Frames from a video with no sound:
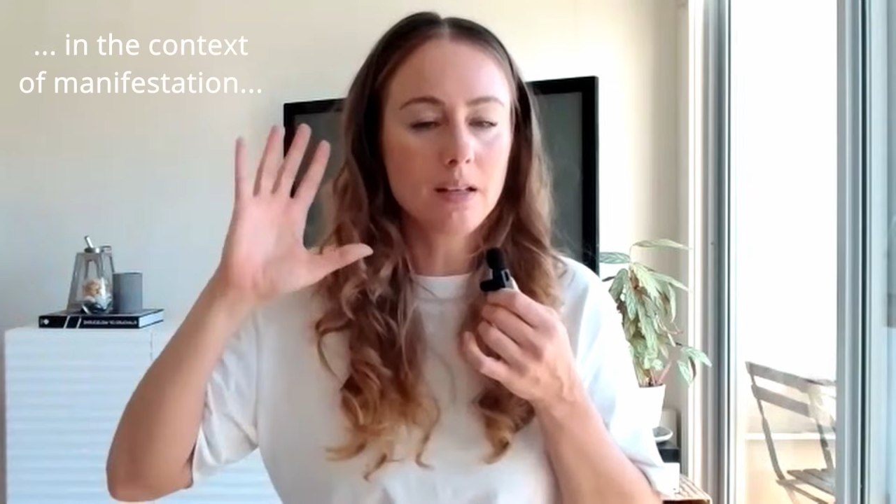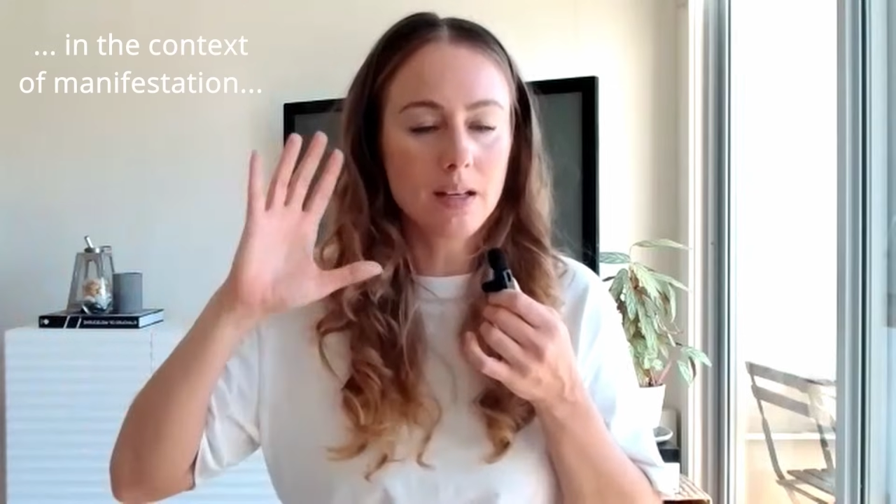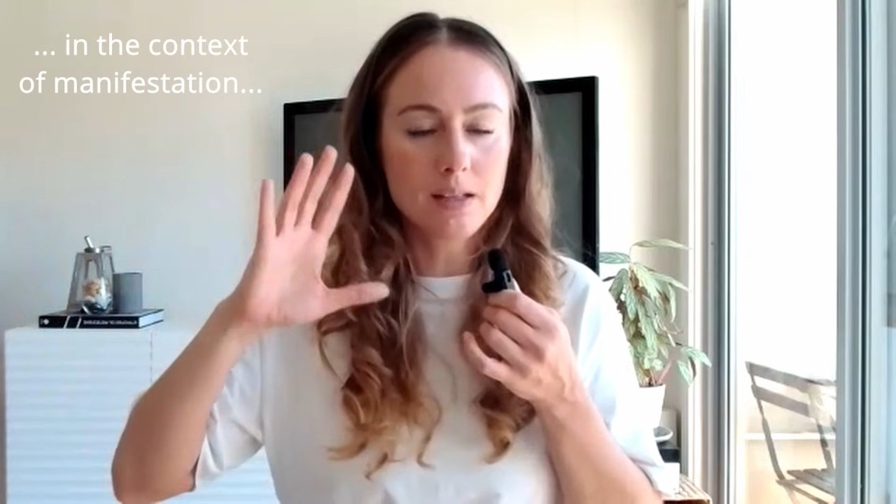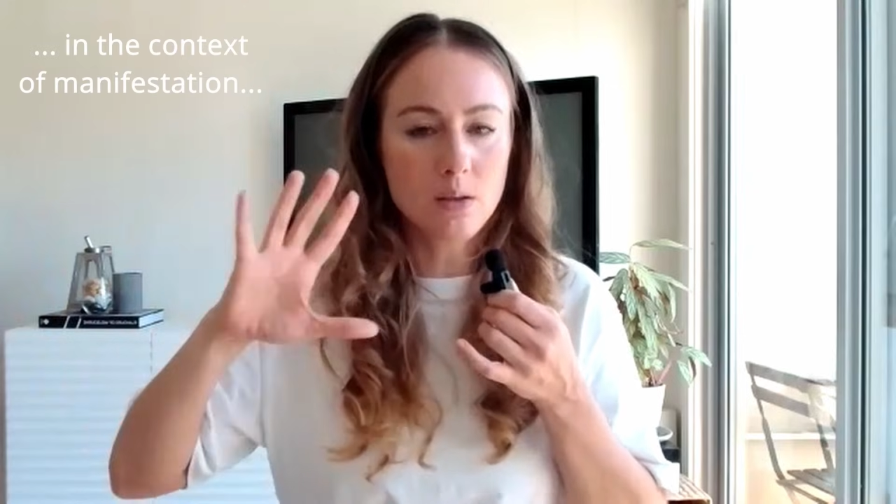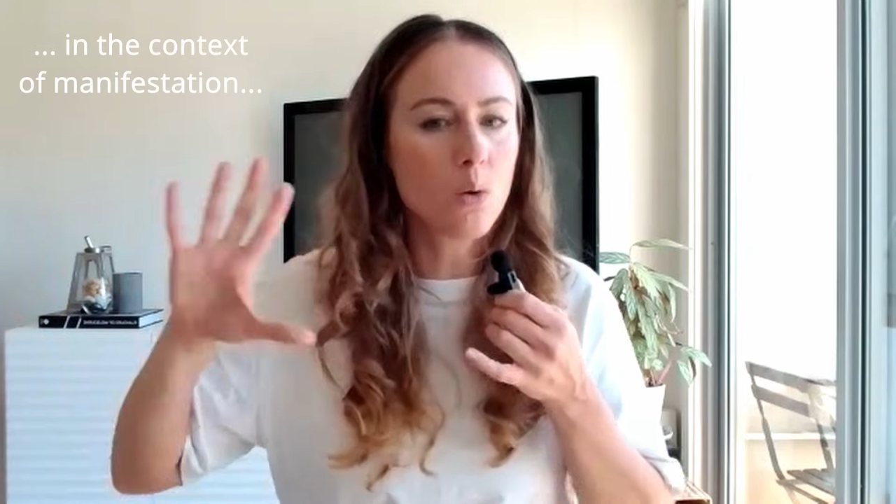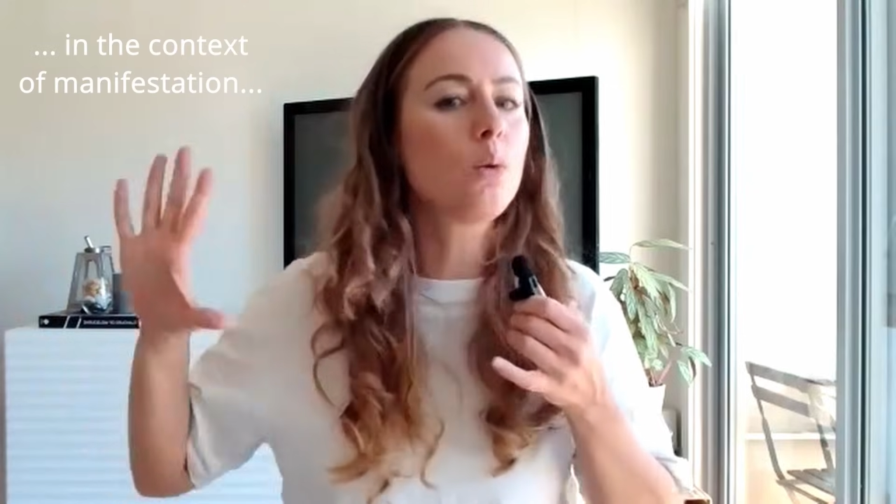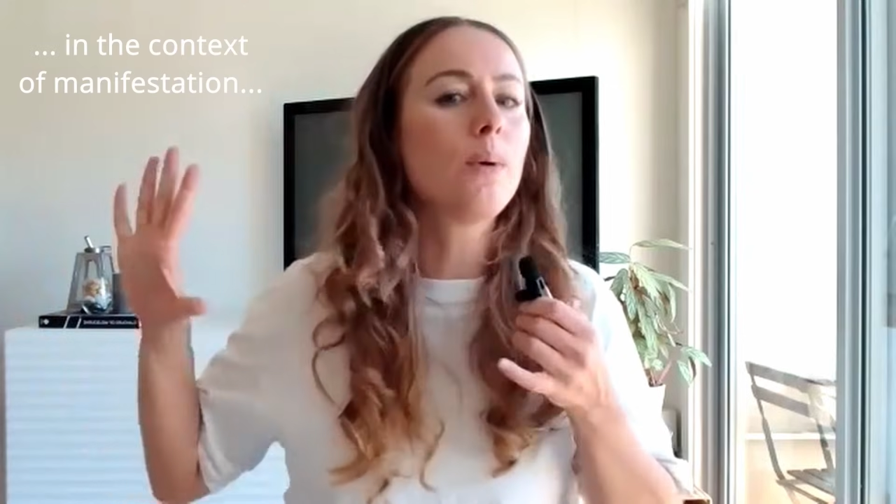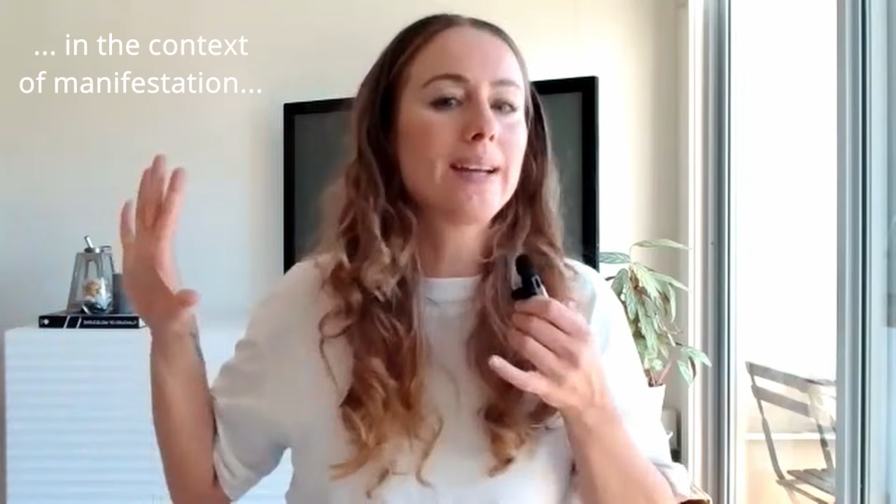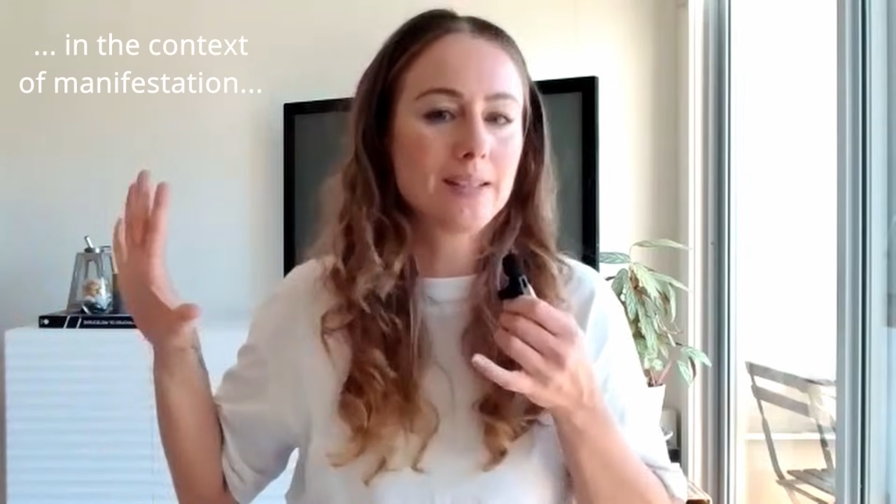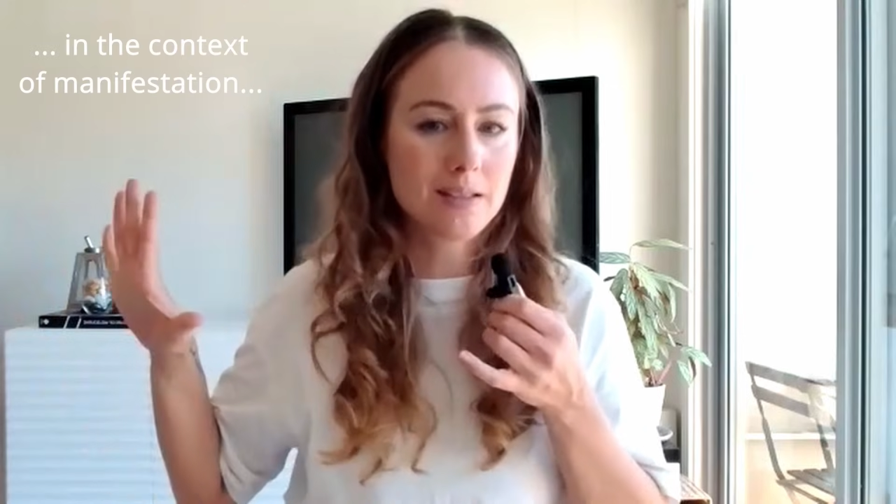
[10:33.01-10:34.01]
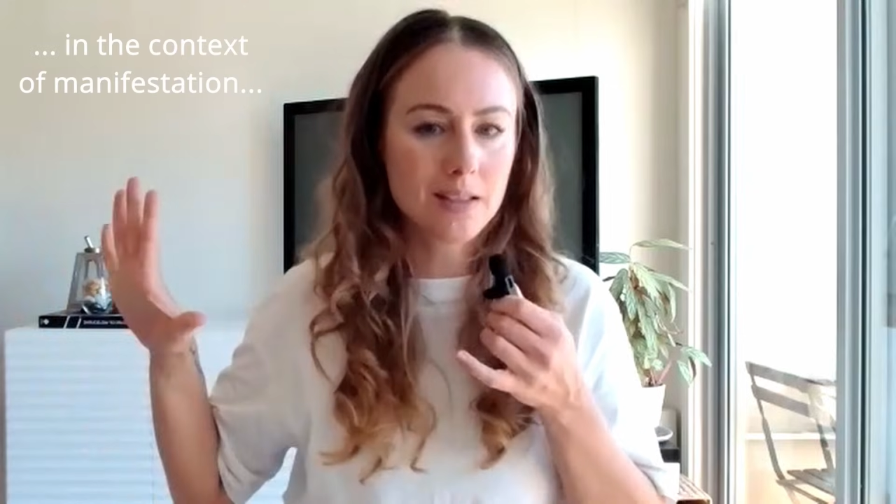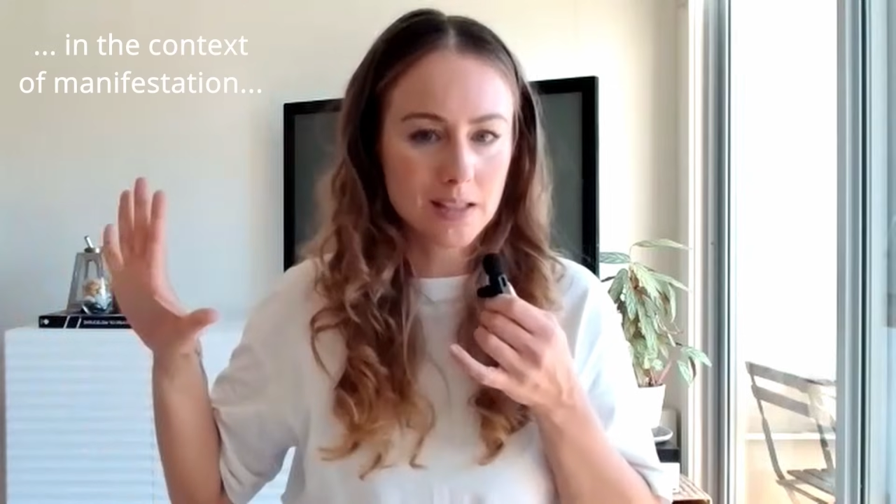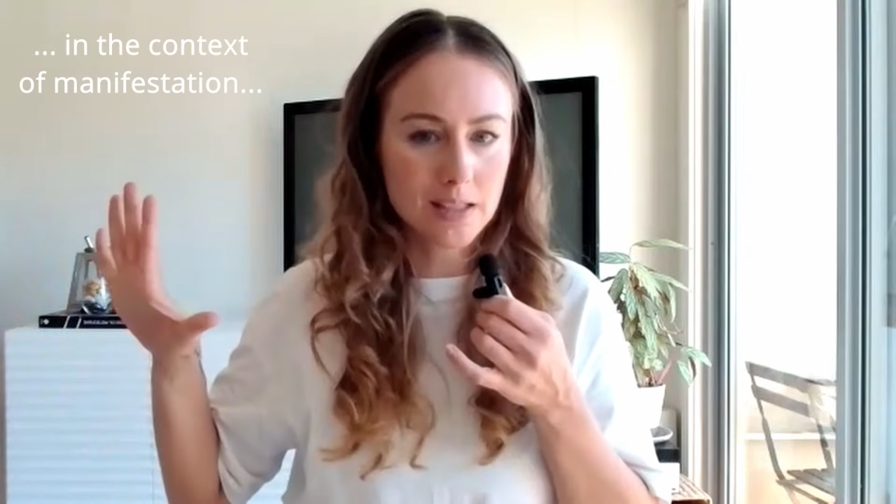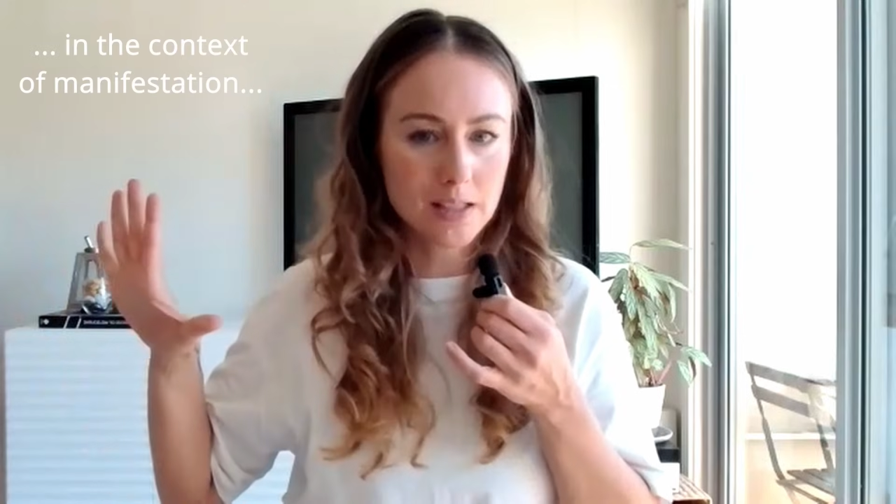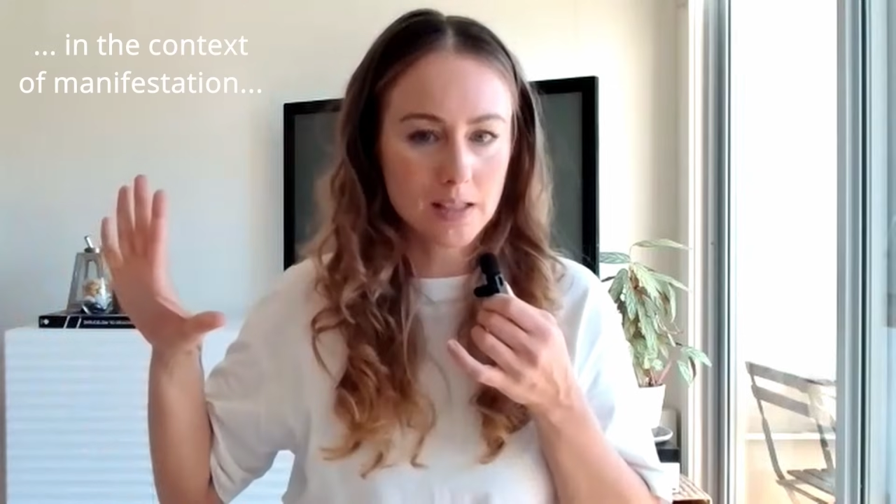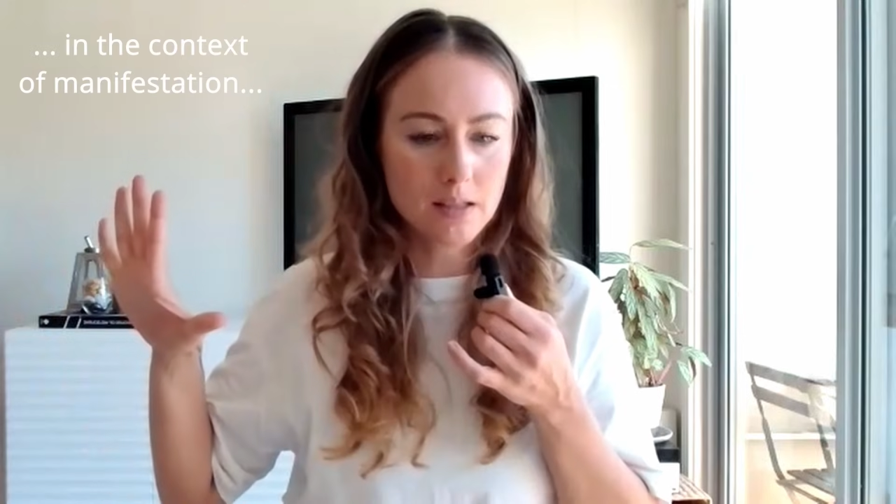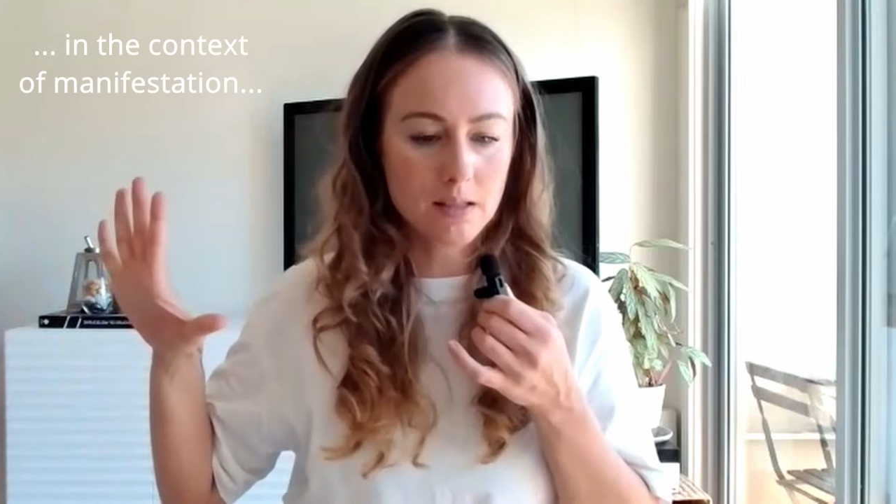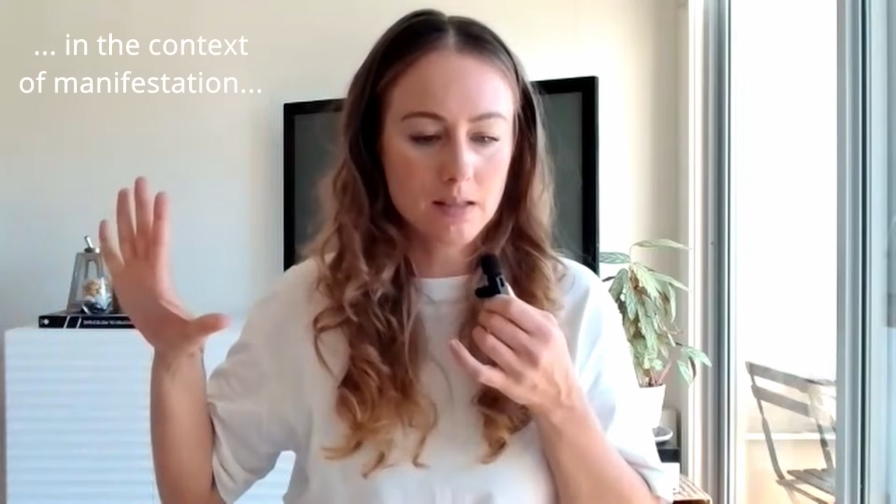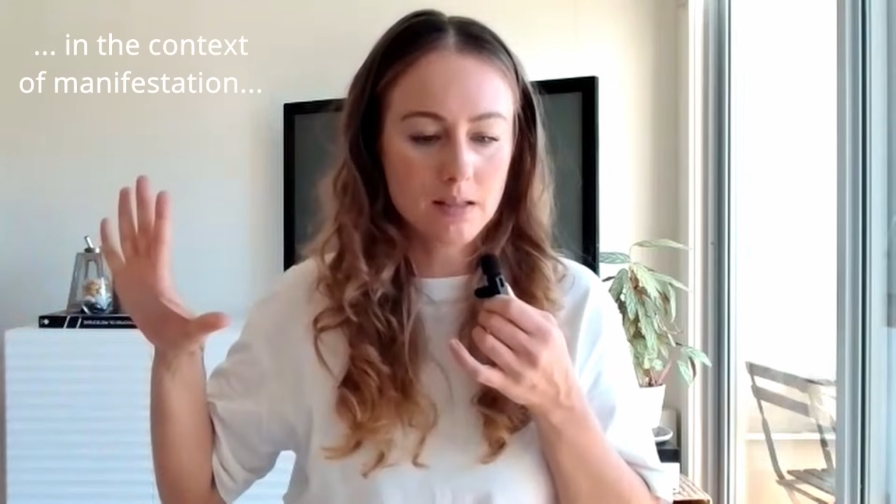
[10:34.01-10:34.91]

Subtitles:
has always existed.